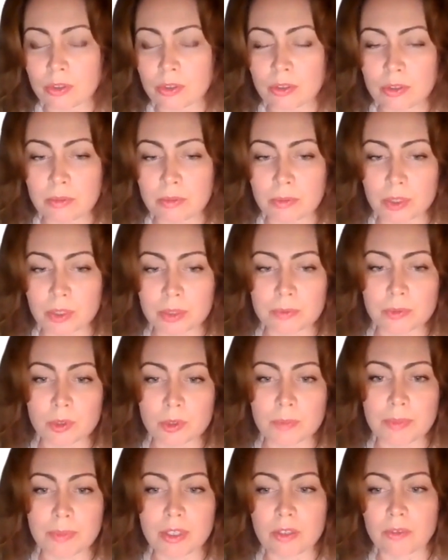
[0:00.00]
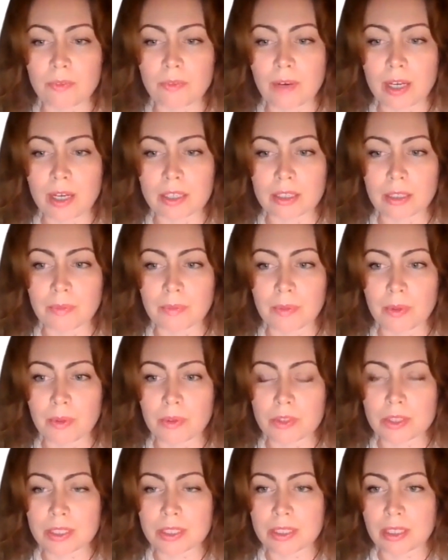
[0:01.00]
to you. What would be your final
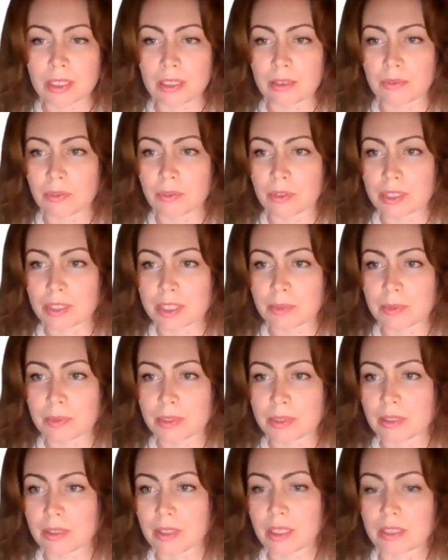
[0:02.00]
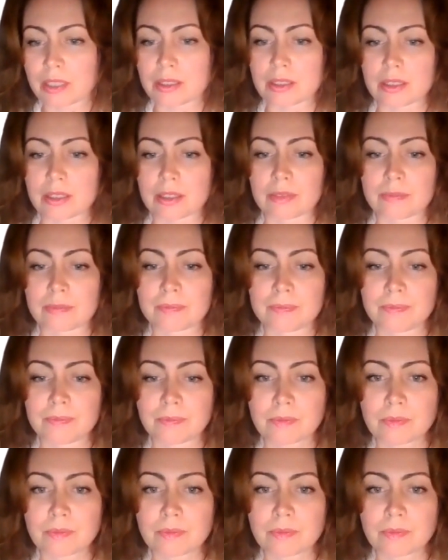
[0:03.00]
words for this presentation?